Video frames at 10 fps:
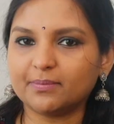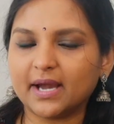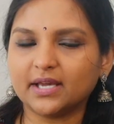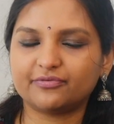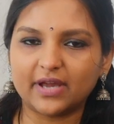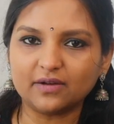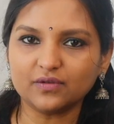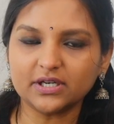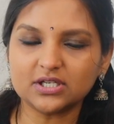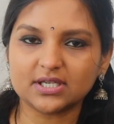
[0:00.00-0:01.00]
my
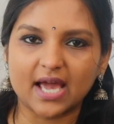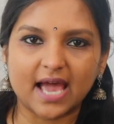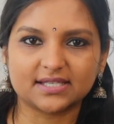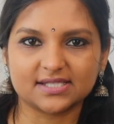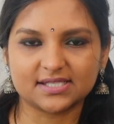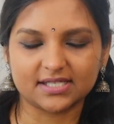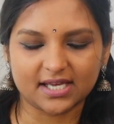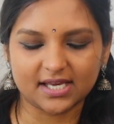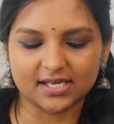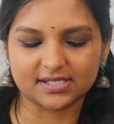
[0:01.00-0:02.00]
favorite accessory
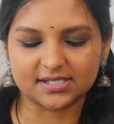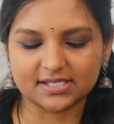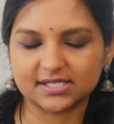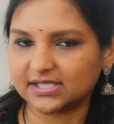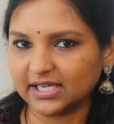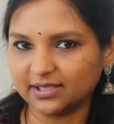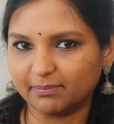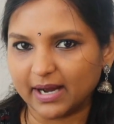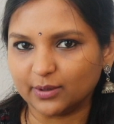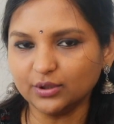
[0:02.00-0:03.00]
is this steel
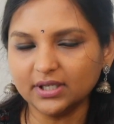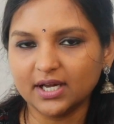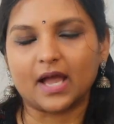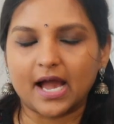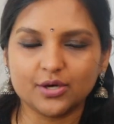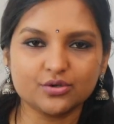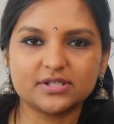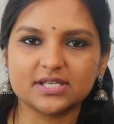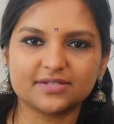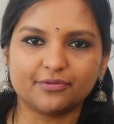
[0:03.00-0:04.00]
bowl. I use
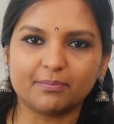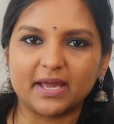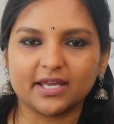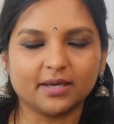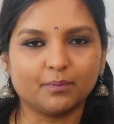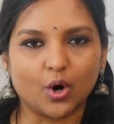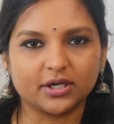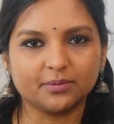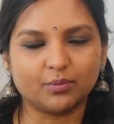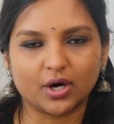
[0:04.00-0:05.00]
this for making
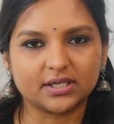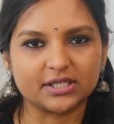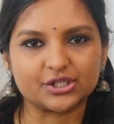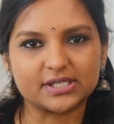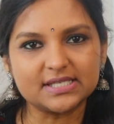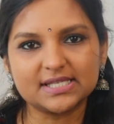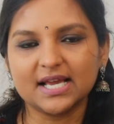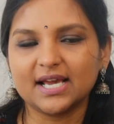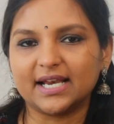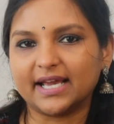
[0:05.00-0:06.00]
pot dishes.
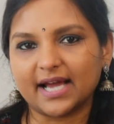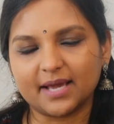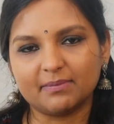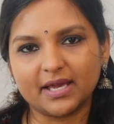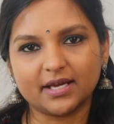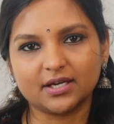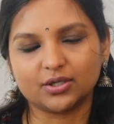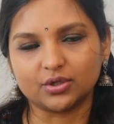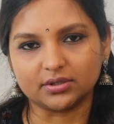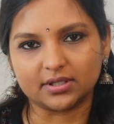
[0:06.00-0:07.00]
Like I make
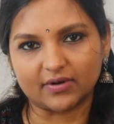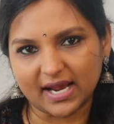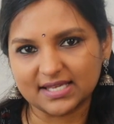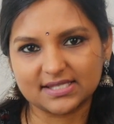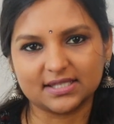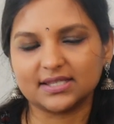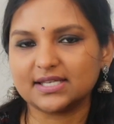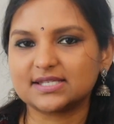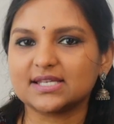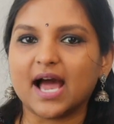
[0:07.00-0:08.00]
rice in
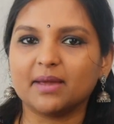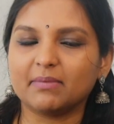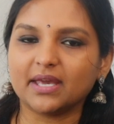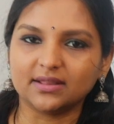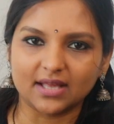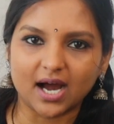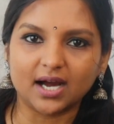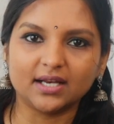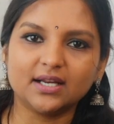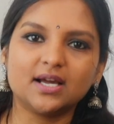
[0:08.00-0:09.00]
this, I make
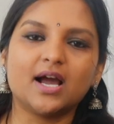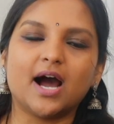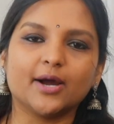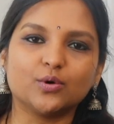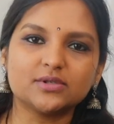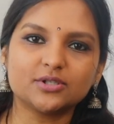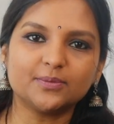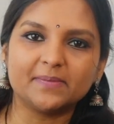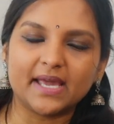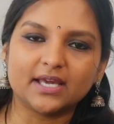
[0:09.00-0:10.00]
dal, I also
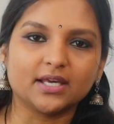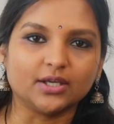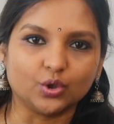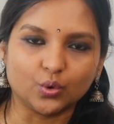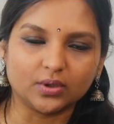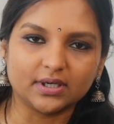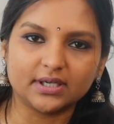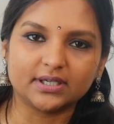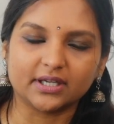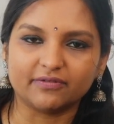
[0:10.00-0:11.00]
make
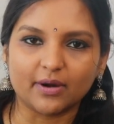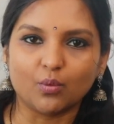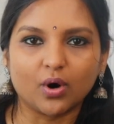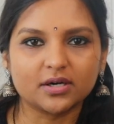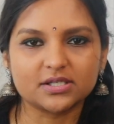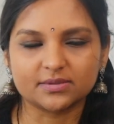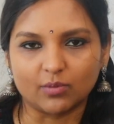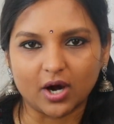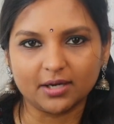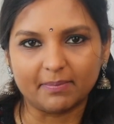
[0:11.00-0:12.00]
yogurt if I want
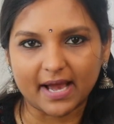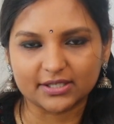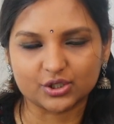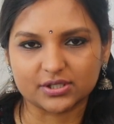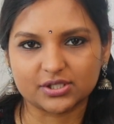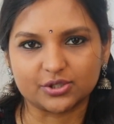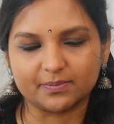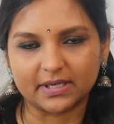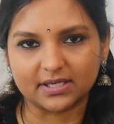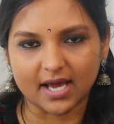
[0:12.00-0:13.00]
small batches to
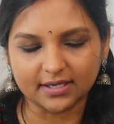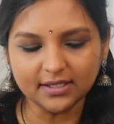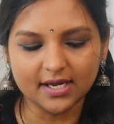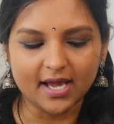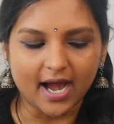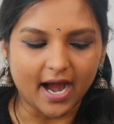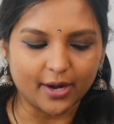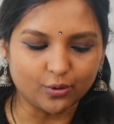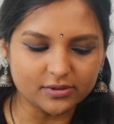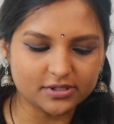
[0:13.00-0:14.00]
be done. I
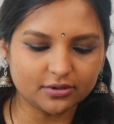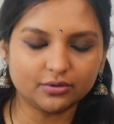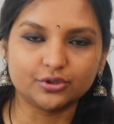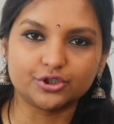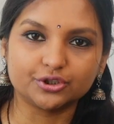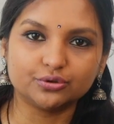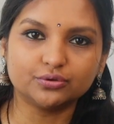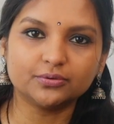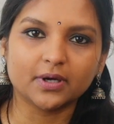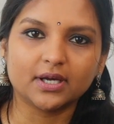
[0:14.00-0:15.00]
also do,